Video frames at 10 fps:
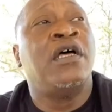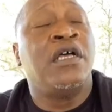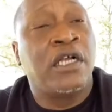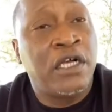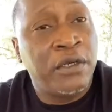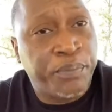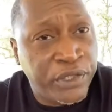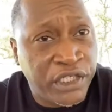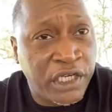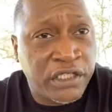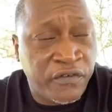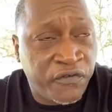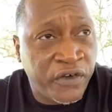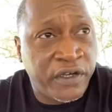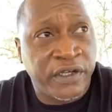good productive
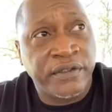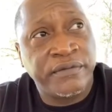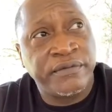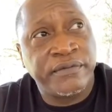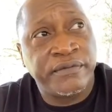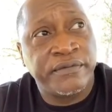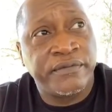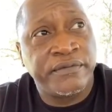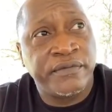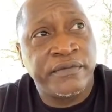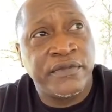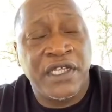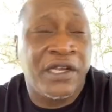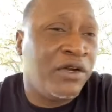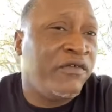fun. It
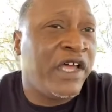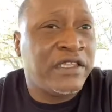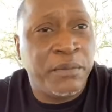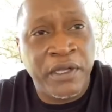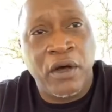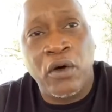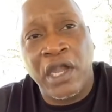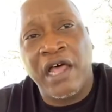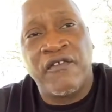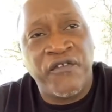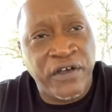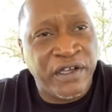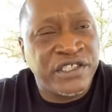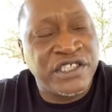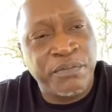don't even have to be a whole lot of
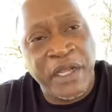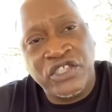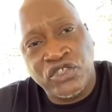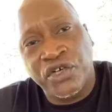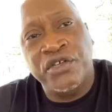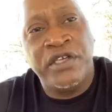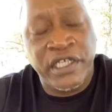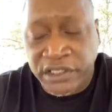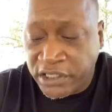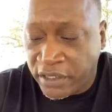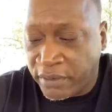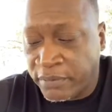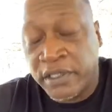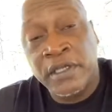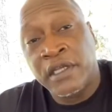fun. Just make sure you get some.
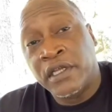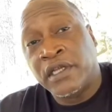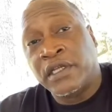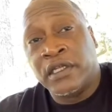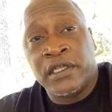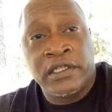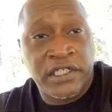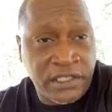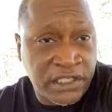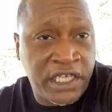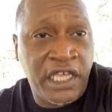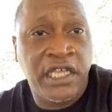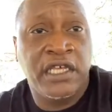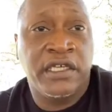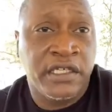This is key
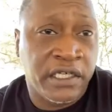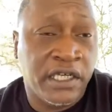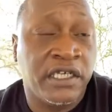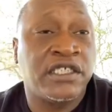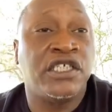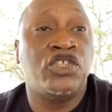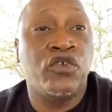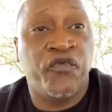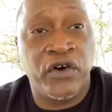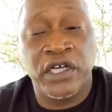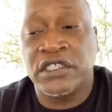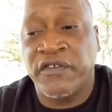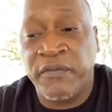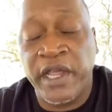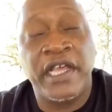and essential for us of
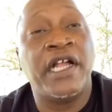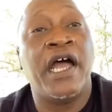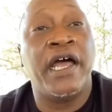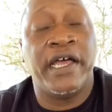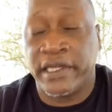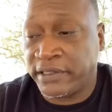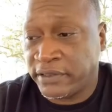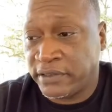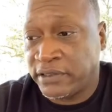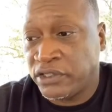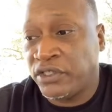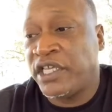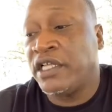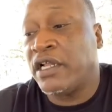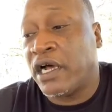mankind to
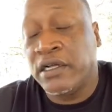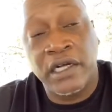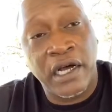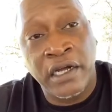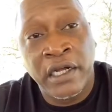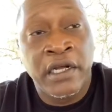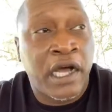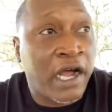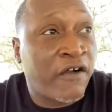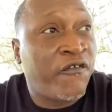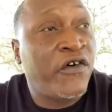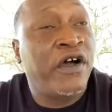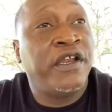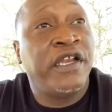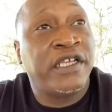get our
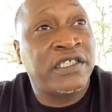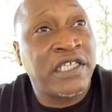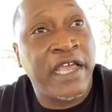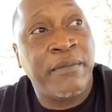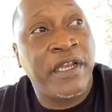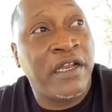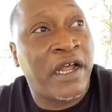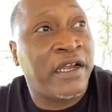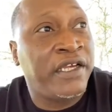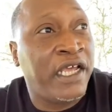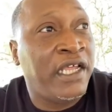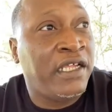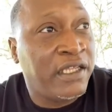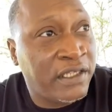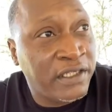fun and excitement in our day
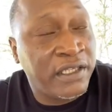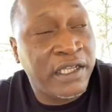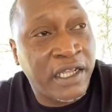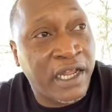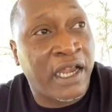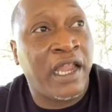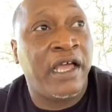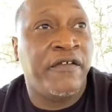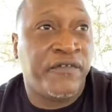and our life.